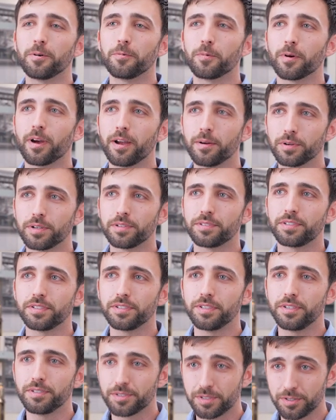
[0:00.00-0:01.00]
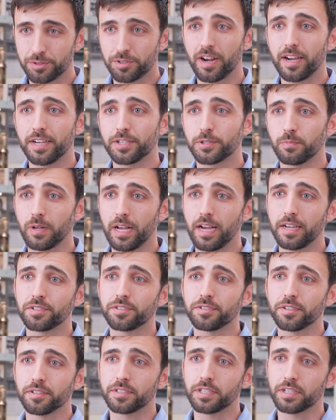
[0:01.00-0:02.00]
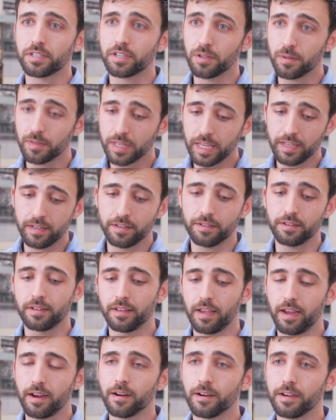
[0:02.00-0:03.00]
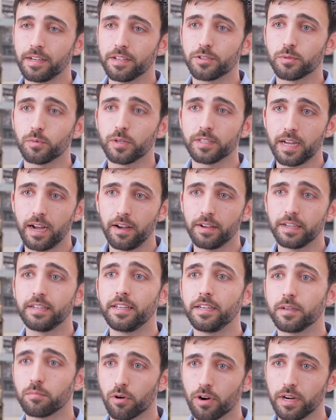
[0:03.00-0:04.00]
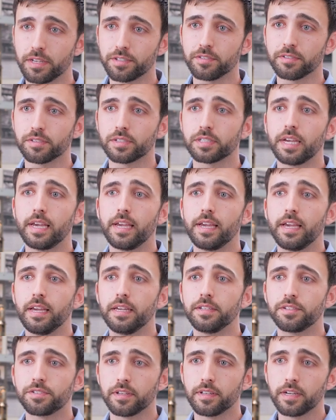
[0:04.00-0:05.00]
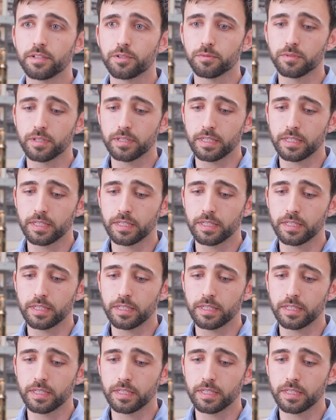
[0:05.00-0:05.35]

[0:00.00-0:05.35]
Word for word: We were able to use the dry ice blaster to clean areas without any abrasives. And so that's